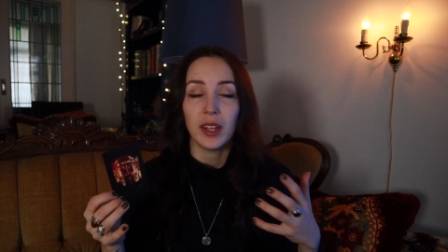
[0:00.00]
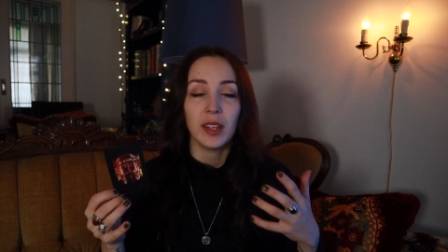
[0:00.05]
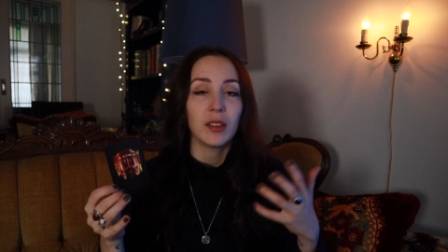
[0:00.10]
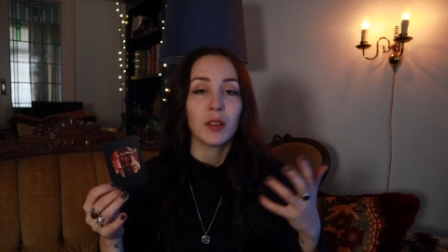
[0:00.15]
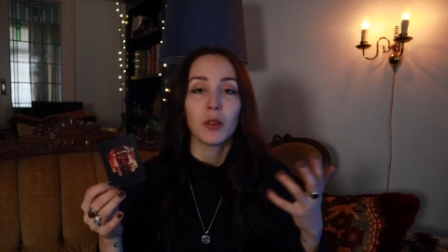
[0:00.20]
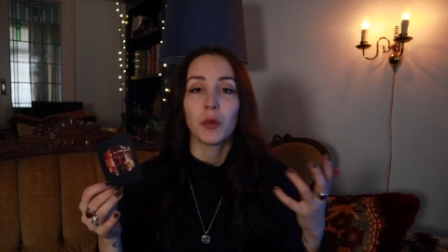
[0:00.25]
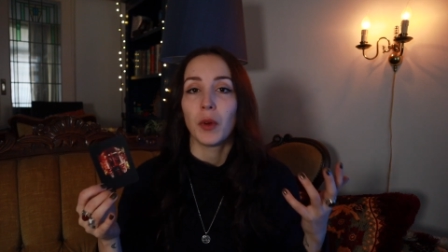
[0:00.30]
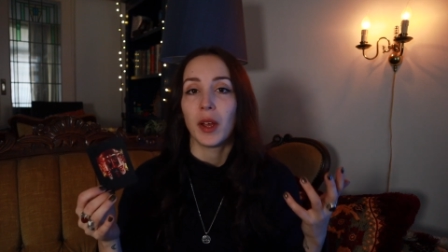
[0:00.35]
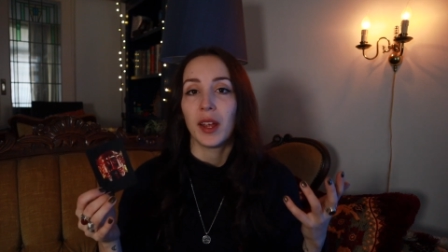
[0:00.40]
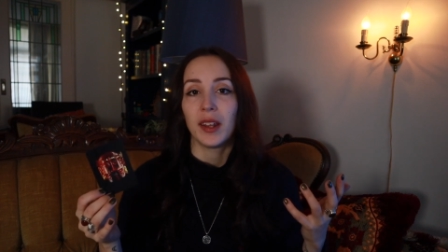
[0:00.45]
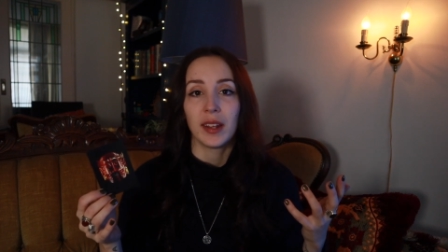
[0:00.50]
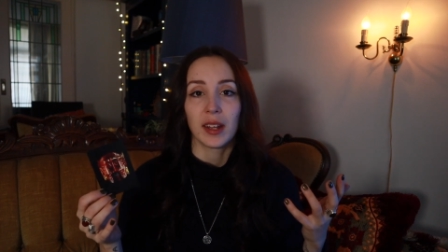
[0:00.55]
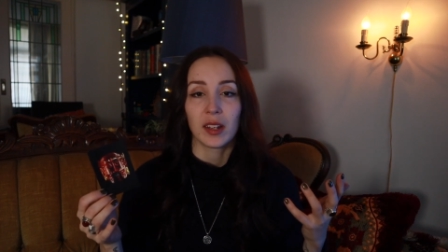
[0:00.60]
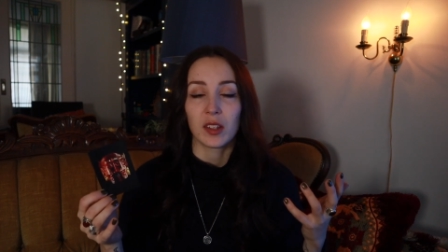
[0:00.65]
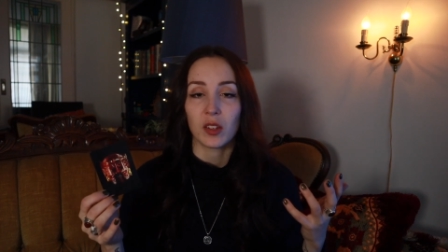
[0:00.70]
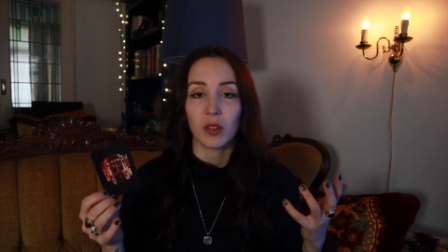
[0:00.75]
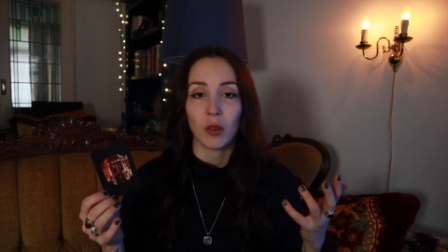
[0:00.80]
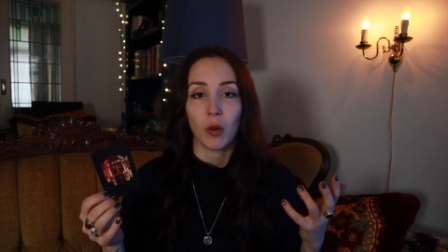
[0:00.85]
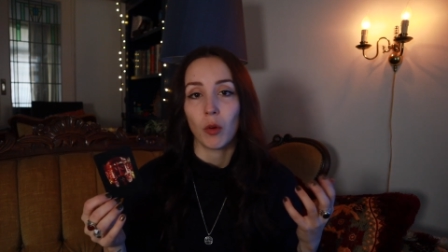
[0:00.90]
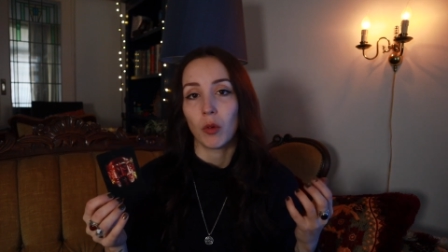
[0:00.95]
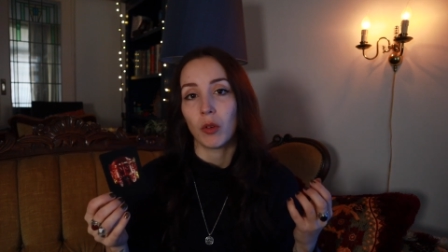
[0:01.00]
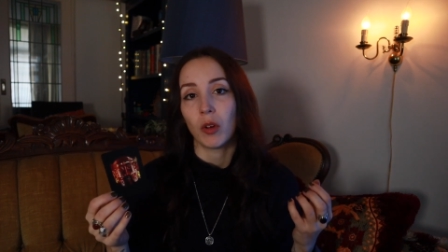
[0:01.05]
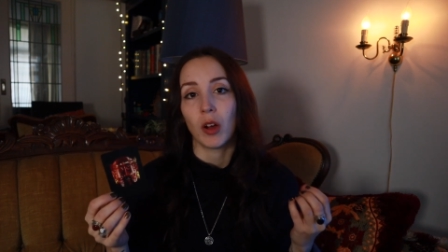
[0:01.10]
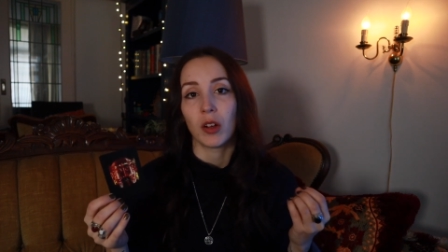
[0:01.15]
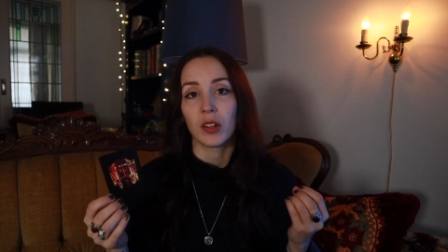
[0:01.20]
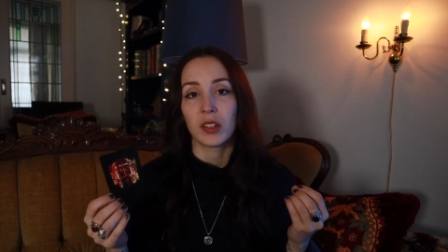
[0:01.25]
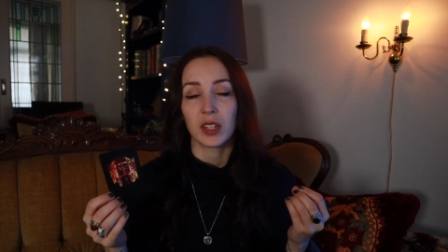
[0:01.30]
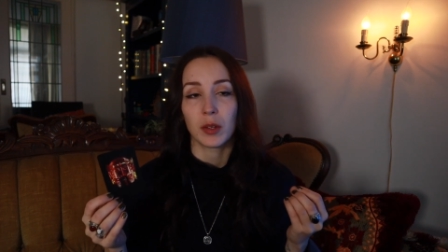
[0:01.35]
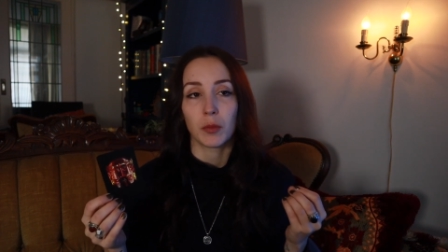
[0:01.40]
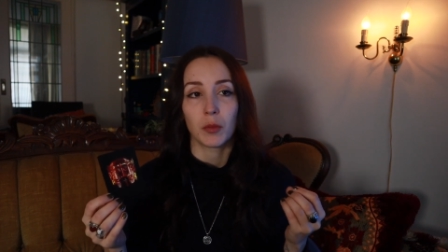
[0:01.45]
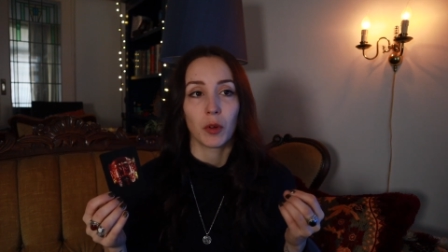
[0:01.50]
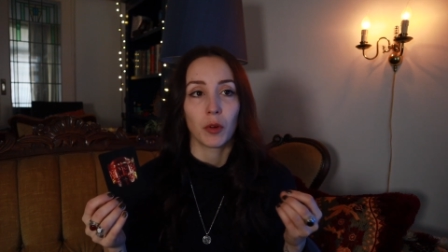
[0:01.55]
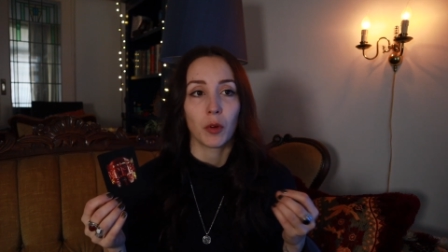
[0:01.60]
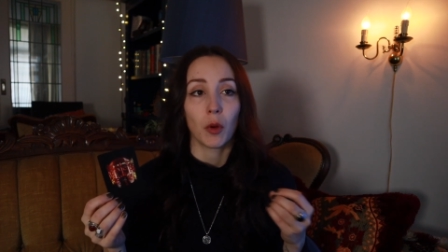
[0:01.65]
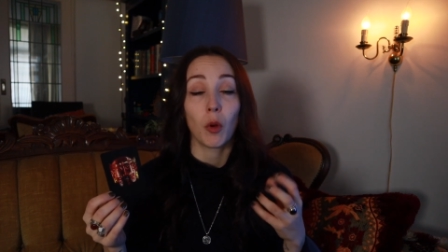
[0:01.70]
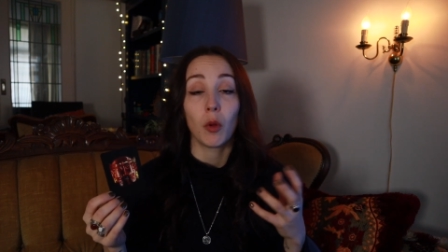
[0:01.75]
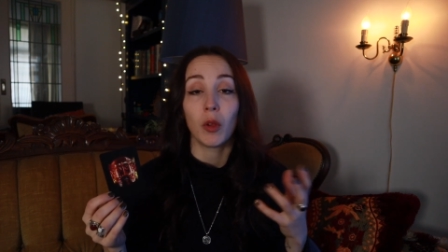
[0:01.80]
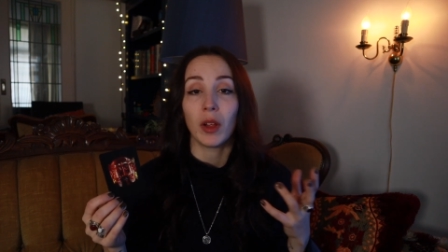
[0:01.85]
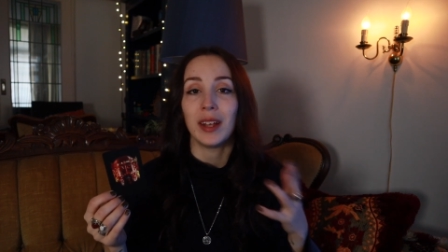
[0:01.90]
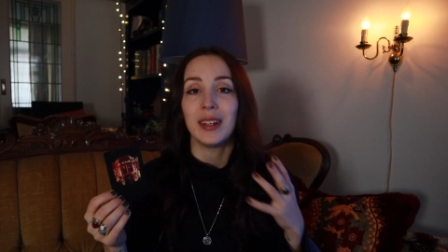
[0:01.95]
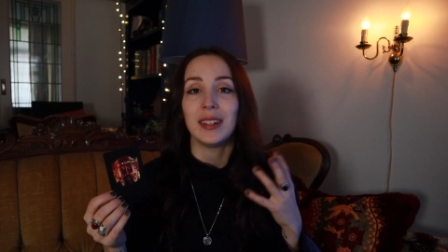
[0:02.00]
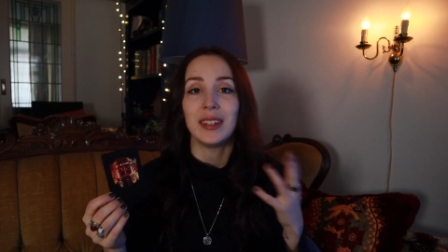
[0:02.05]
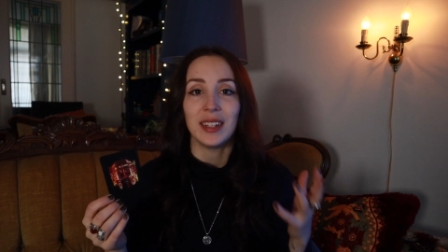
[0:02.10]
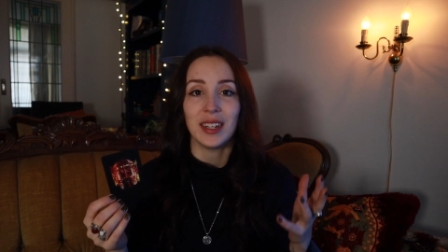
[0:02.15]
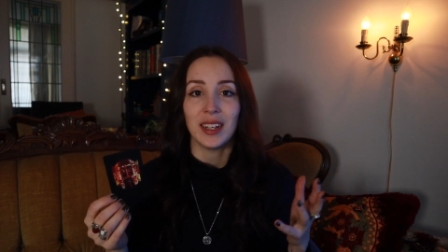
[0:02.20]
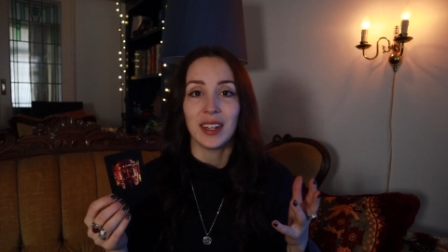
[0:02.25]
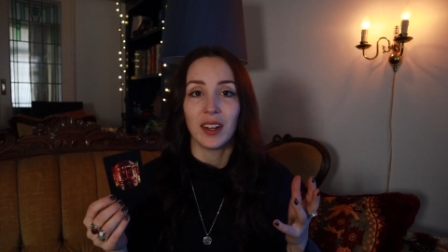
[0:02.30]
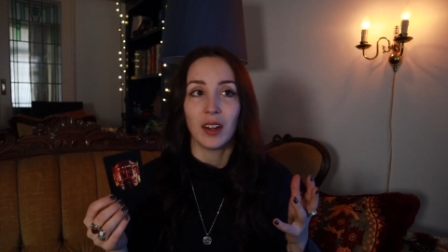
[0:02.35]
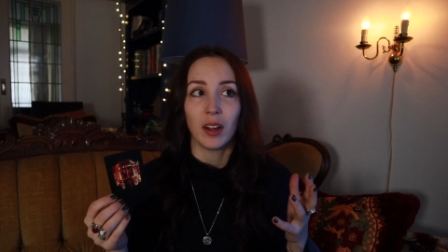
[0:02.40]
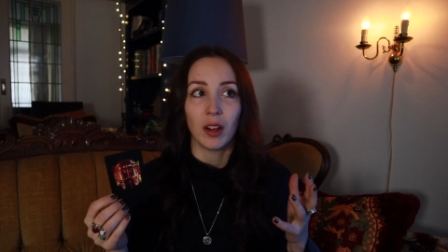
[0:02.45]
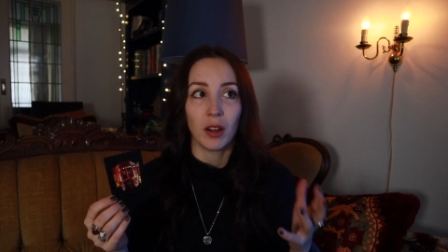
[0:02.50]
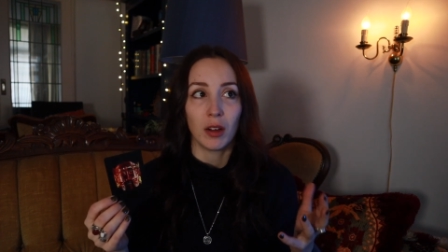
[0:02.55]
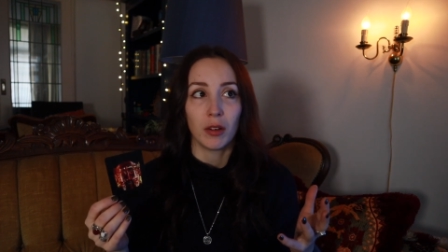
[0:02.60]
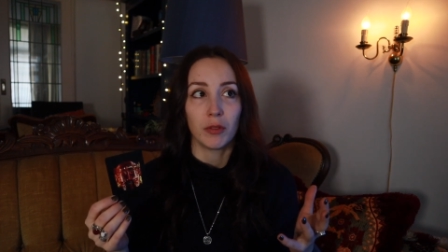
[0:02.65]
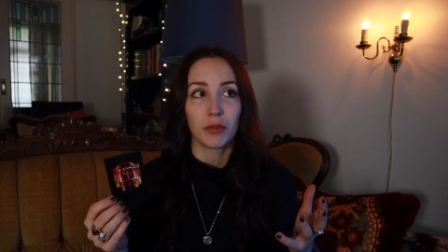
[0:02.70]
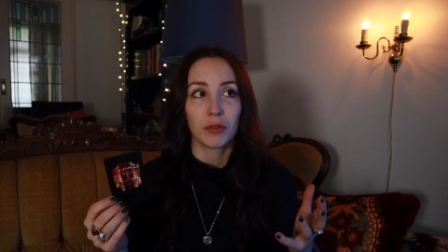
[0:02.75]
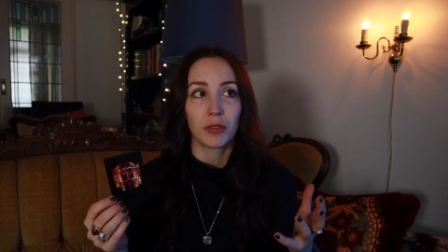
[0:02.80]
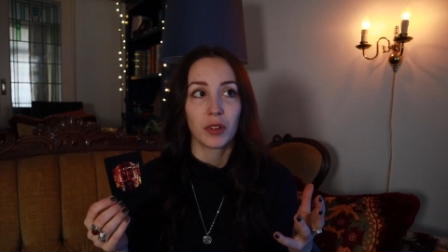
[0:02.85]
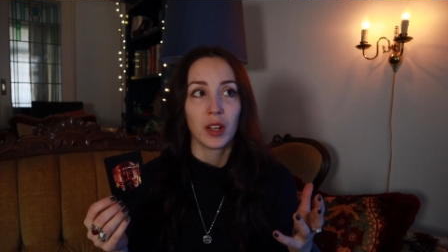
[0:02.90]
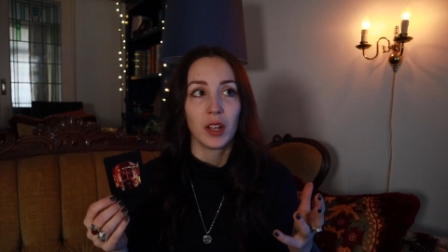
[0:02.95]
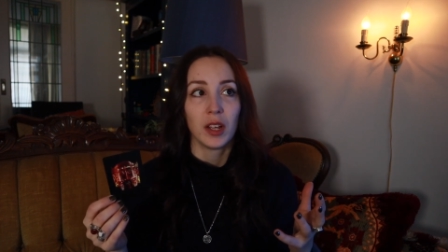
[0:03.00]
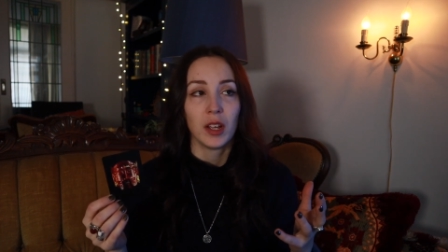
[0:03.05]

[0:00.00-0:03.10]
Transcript: Either way, that's the whole concept or whole idea of